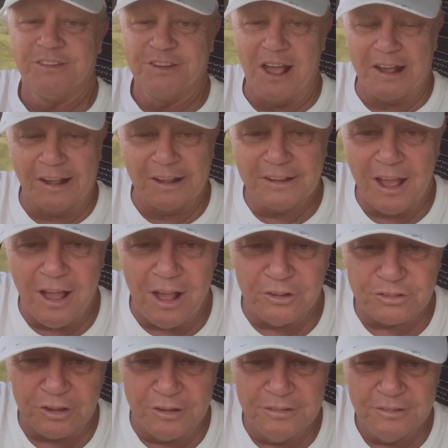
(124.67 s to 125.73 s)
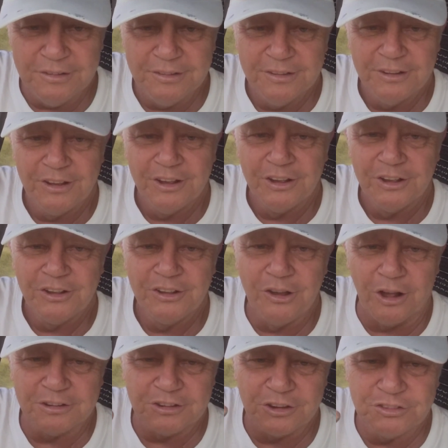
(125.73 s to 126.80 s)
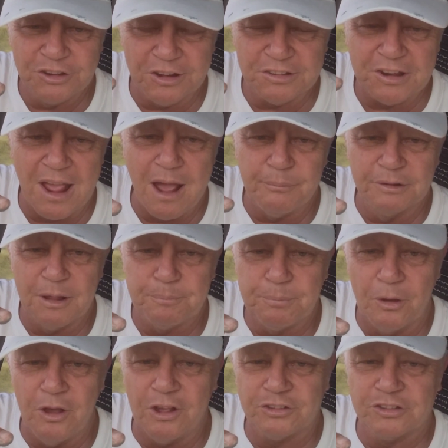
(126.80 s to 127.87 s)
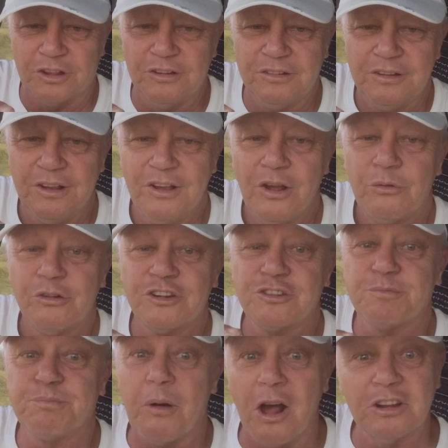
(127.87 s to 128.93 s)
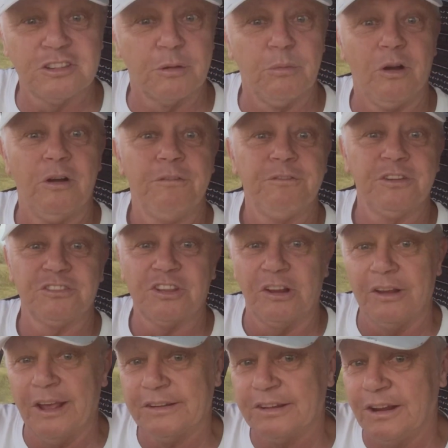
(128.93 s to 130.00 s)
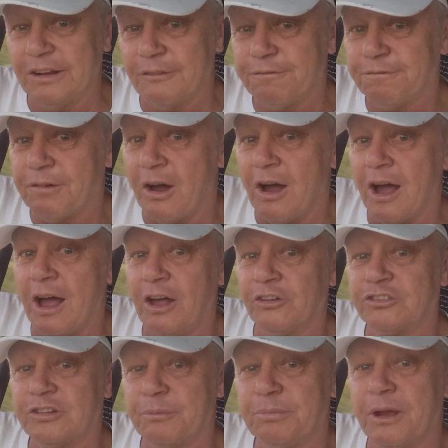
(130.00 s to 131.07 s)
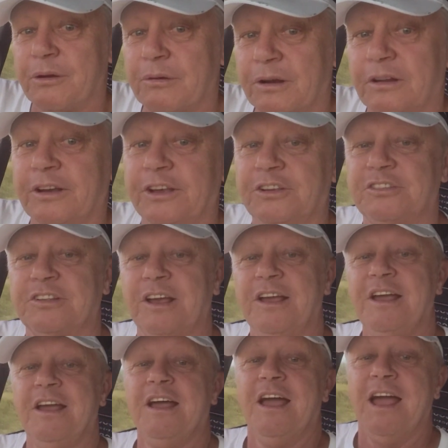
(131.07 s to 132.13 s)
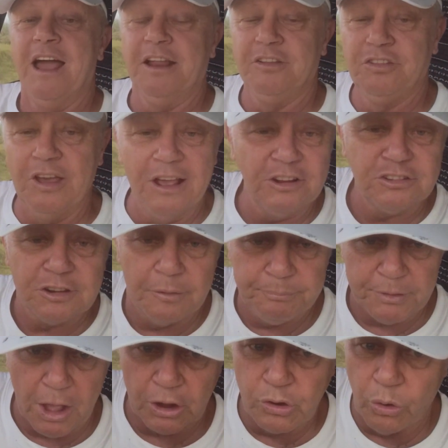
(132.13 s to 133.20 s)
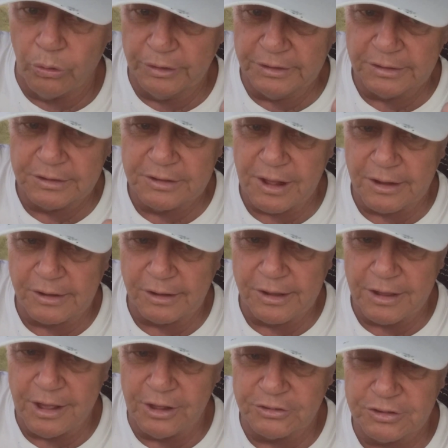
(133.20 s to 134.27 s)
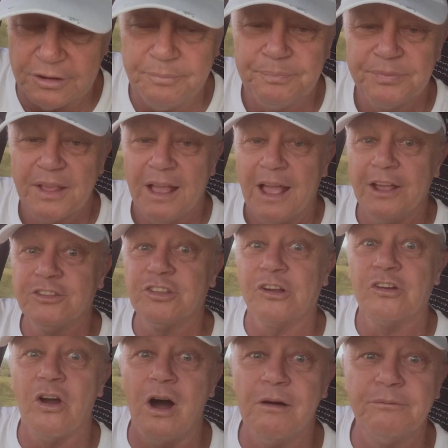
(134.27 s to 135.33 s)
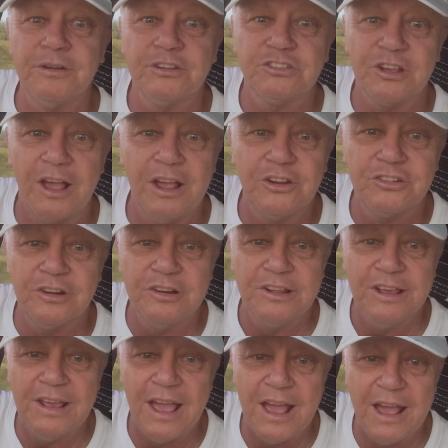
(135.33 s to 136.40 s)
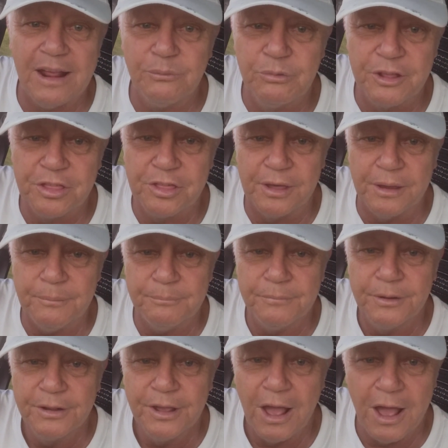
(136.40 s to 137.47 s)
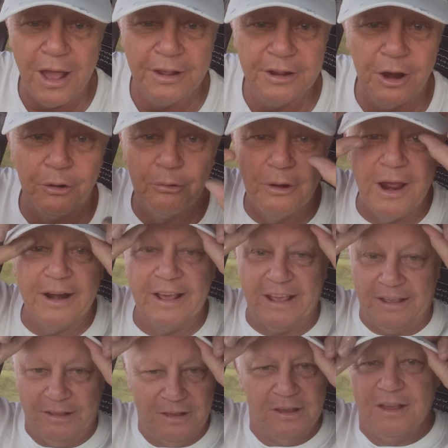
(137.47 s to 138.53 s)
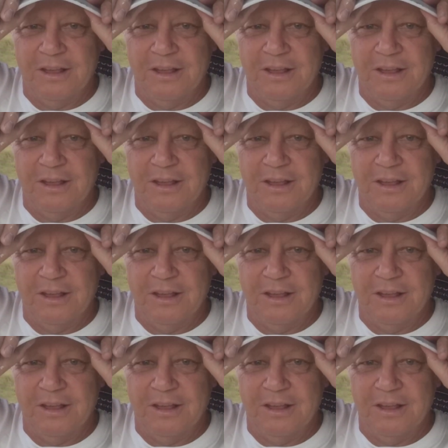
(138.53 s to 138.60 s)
Tucker Carlson got to sit down with a person responsible for selecting the files to be released. And this, according to Tucker Carlson, is the conversation he had with them. Are you ready?